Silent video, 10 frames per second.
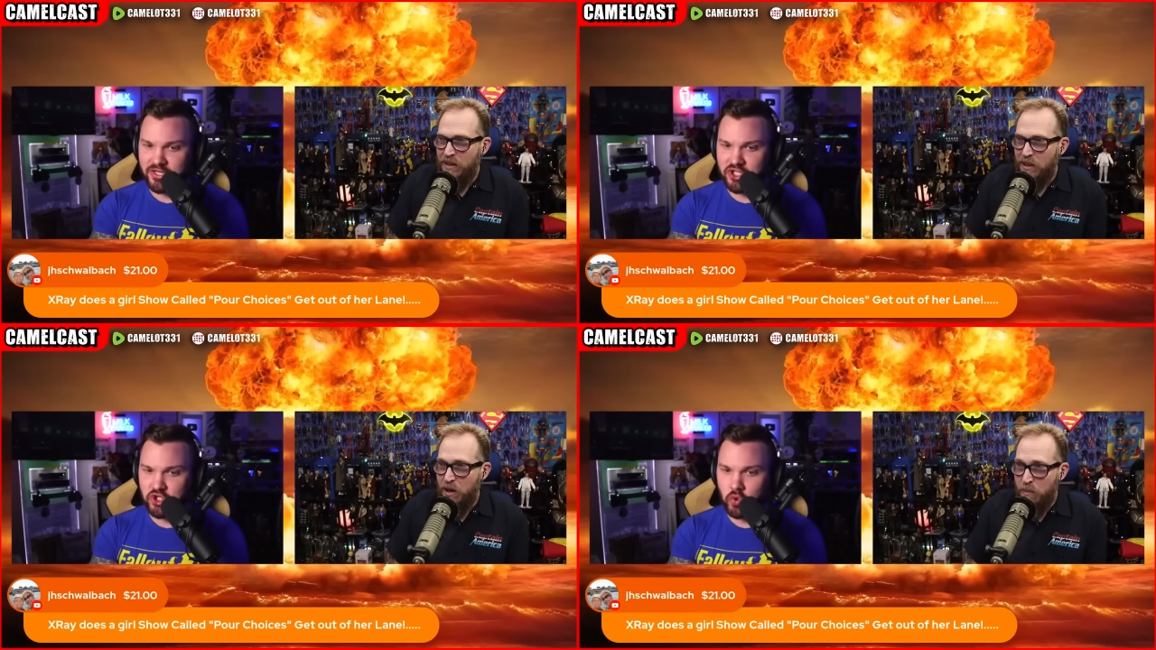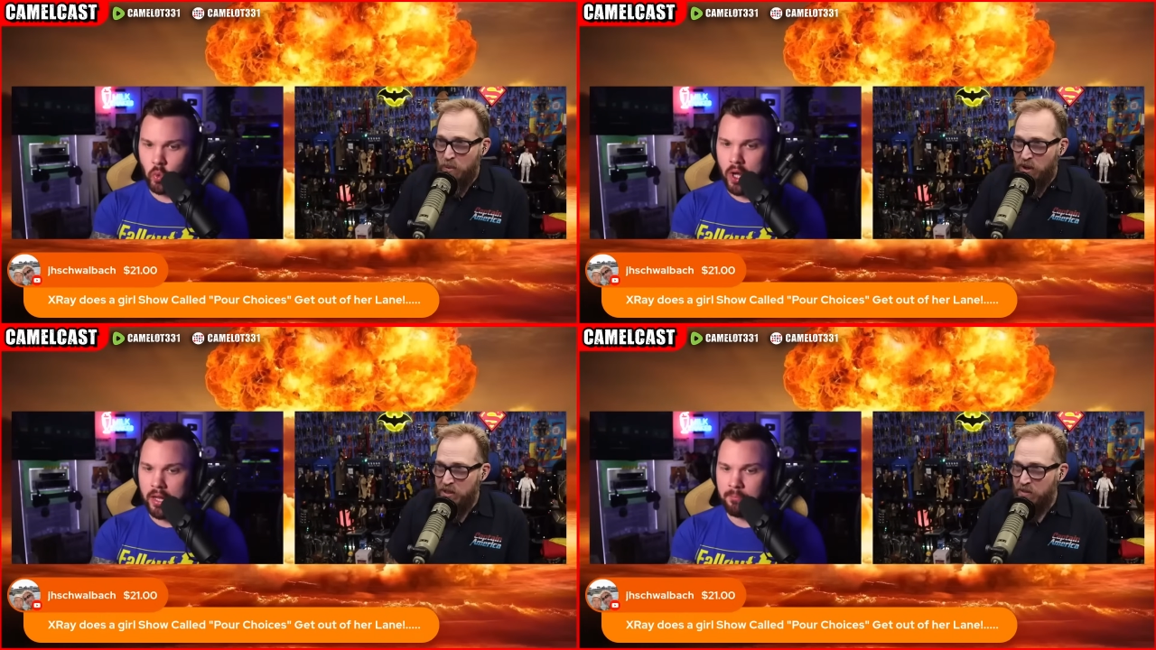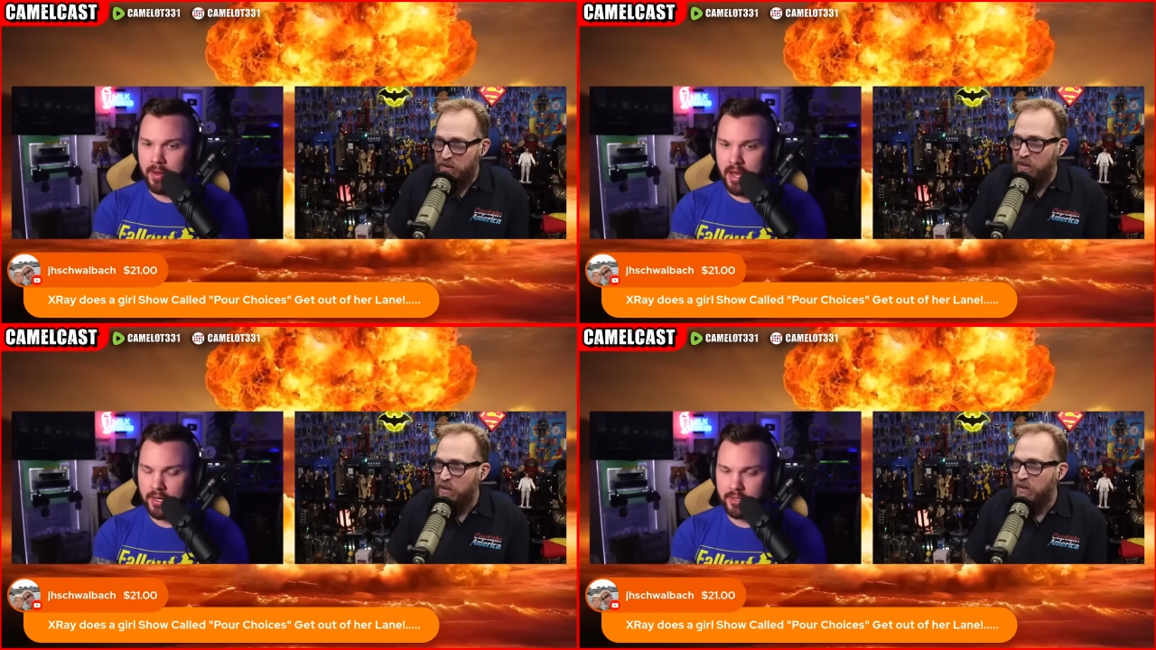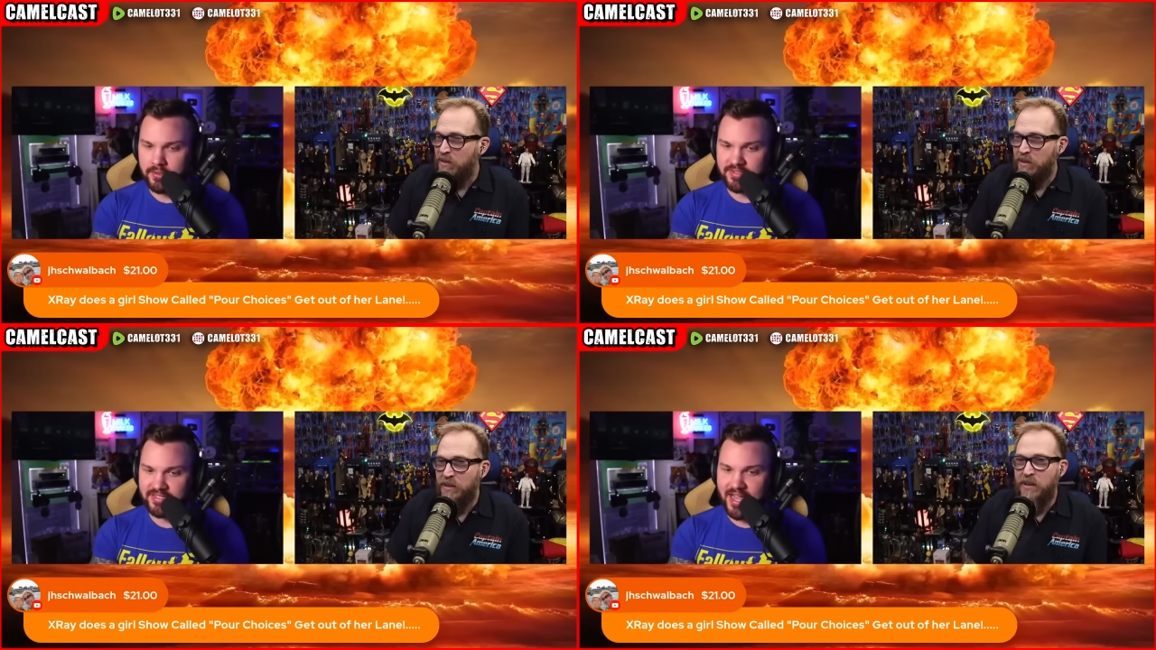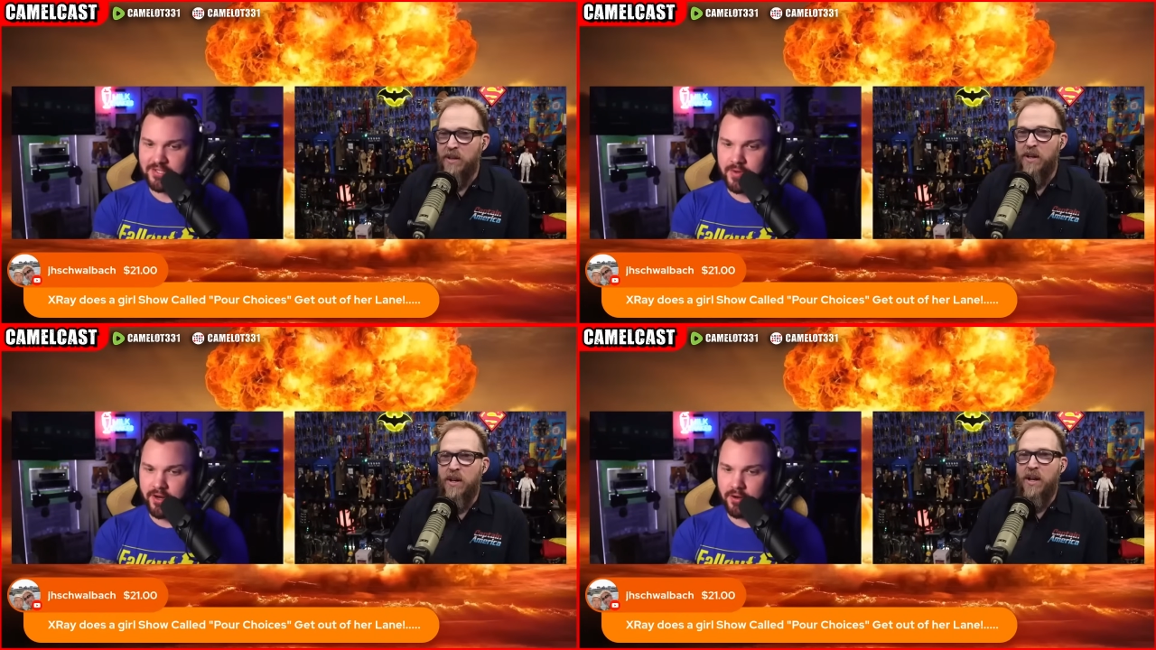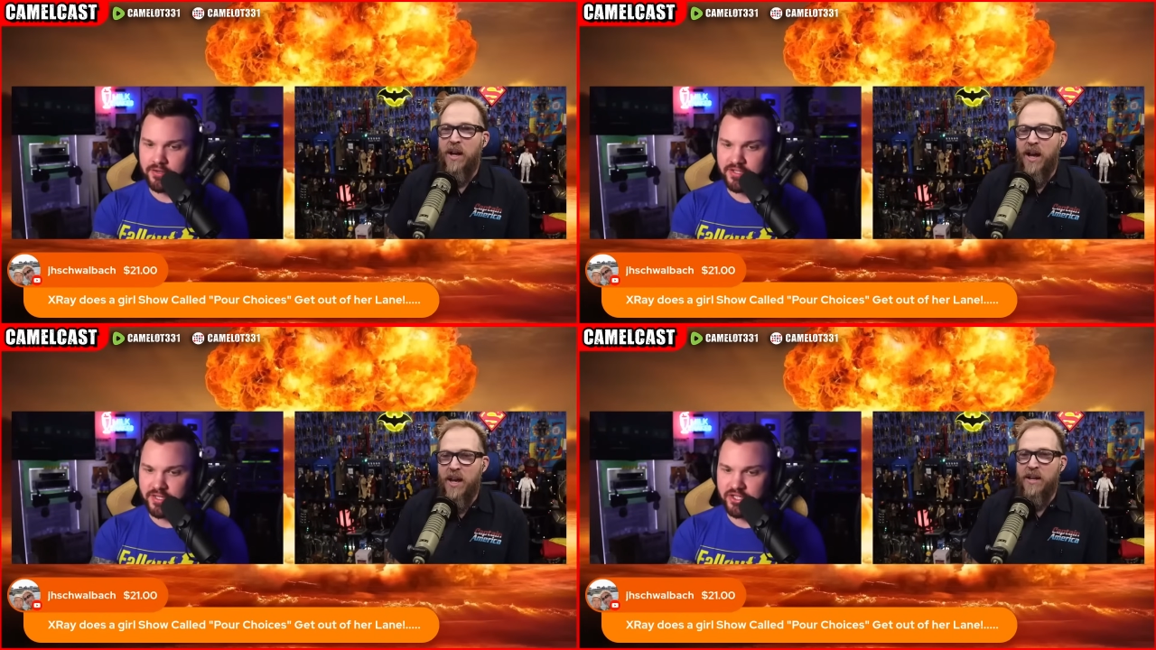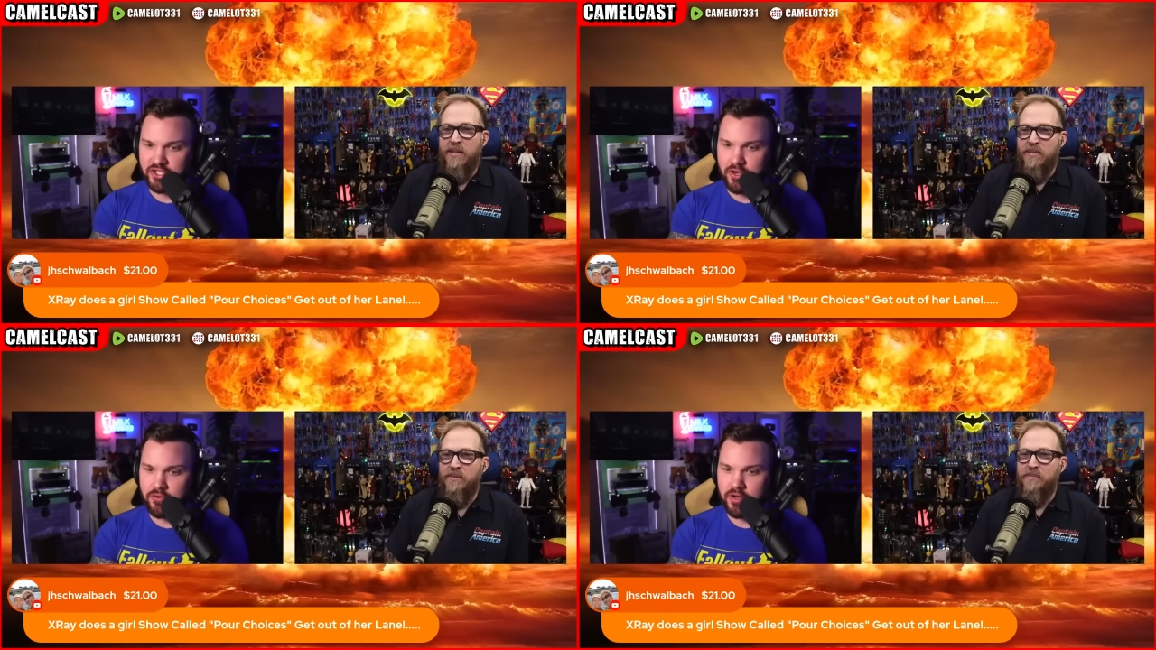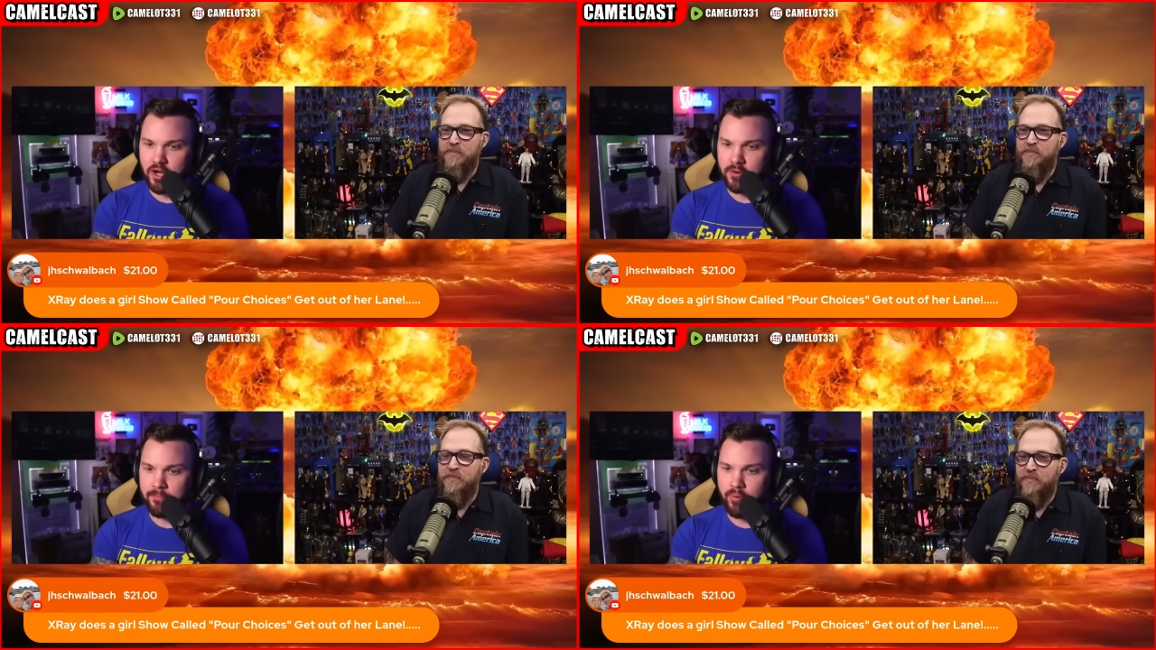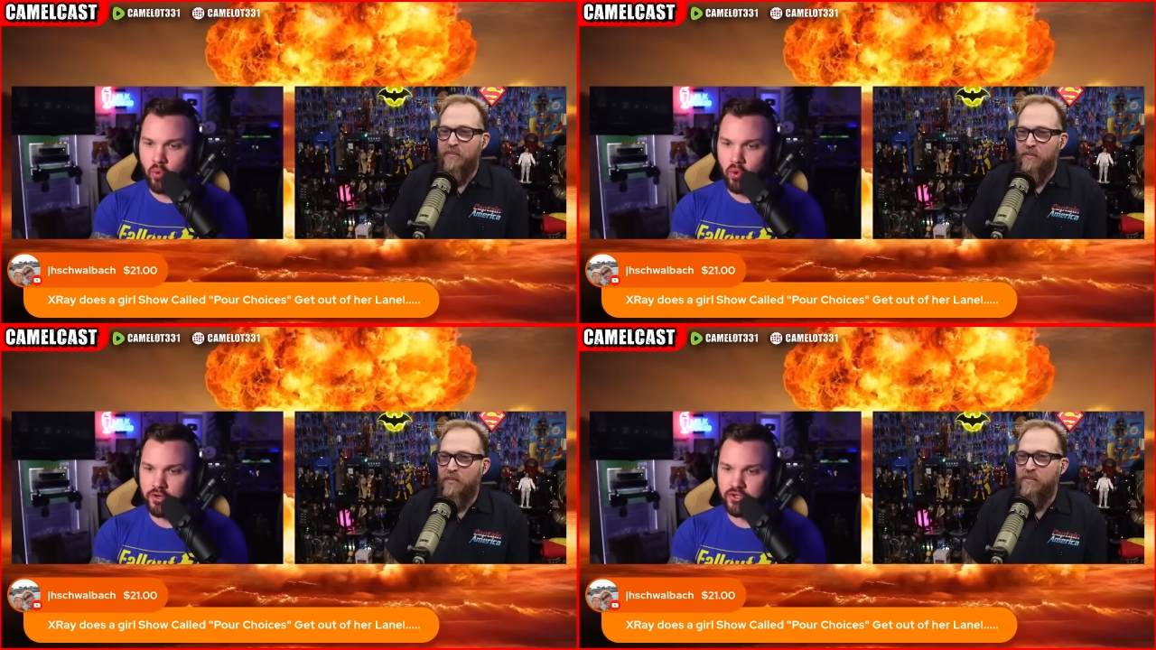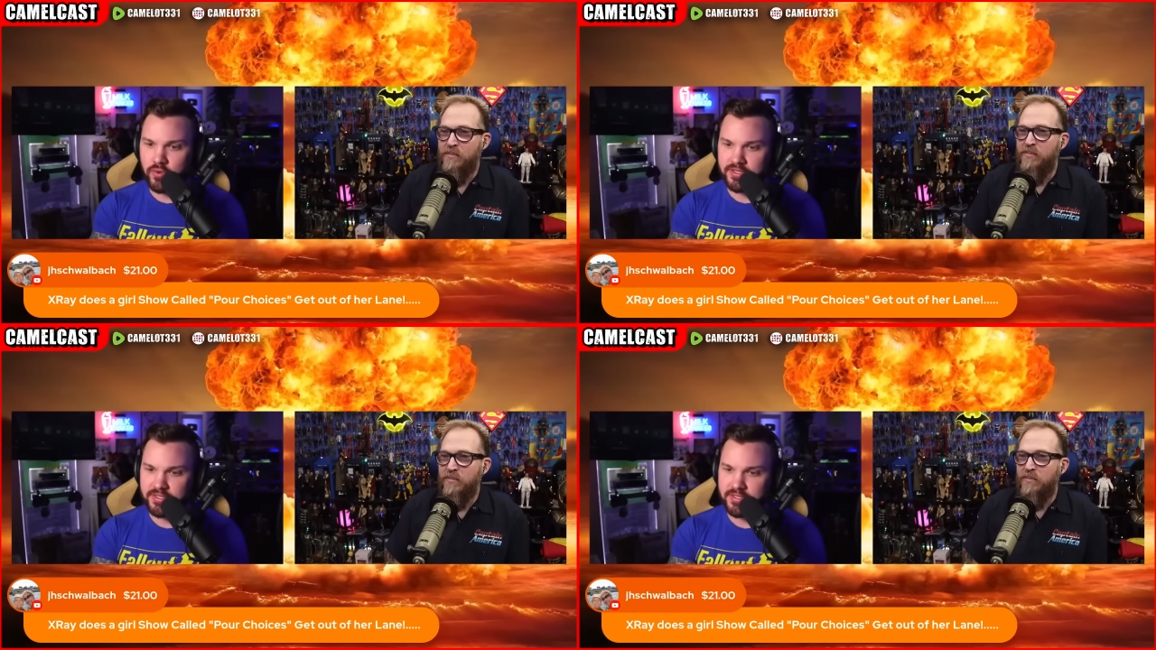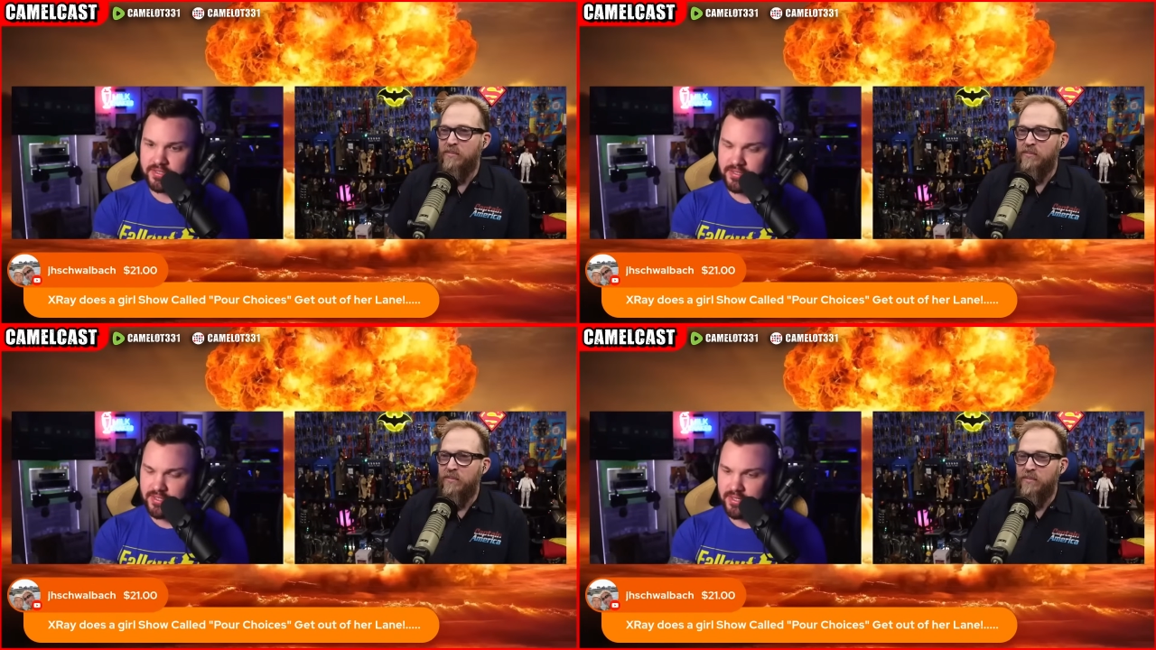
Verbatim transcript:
Speaker 1: Schwalbach says X Ray Girl does hey. a show called Poor Choices.